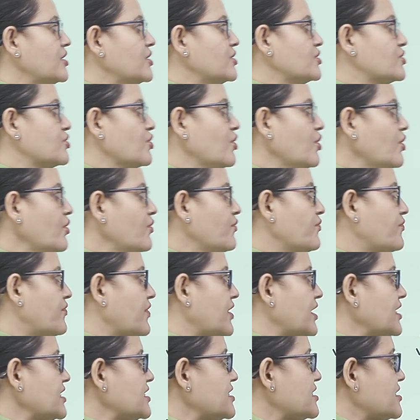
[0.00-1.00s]
So,
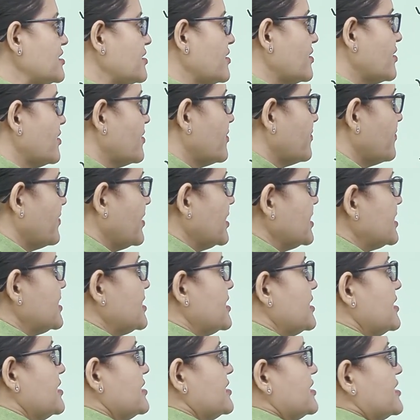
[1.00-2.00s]
first we will
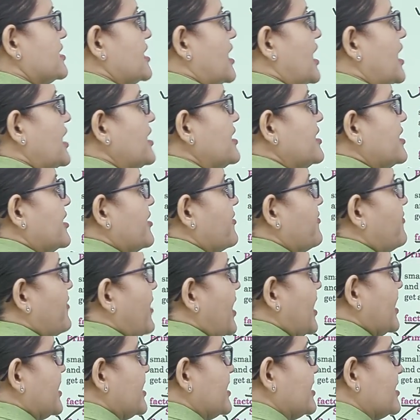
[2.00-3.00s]
start
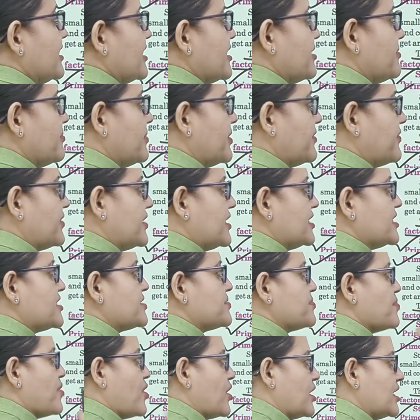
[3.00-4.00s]
dividing the number with the
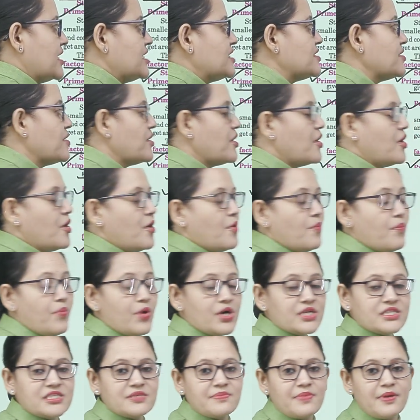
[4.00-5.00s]
smallest
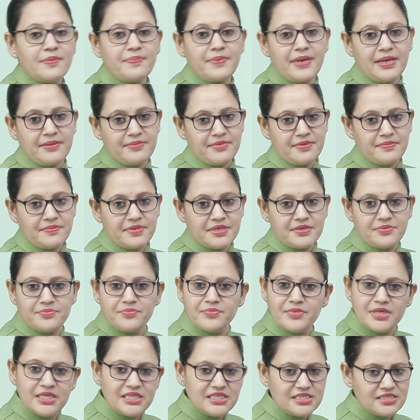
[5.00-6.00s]
possible prime number,
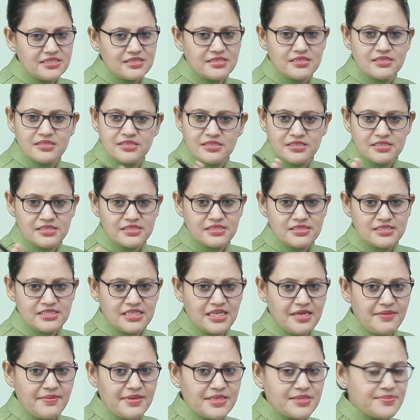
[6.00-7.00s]
means
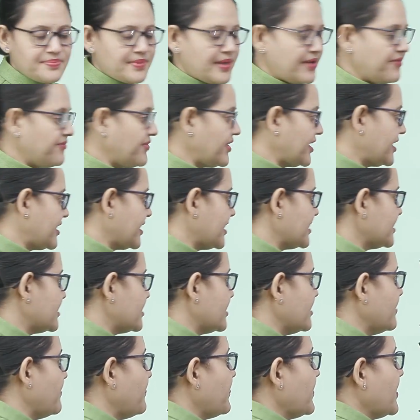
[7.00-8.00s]
same as prime
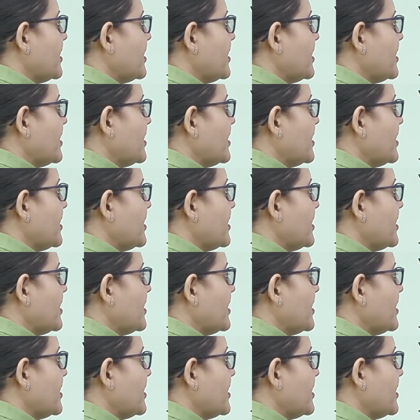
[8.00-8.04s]
factorization.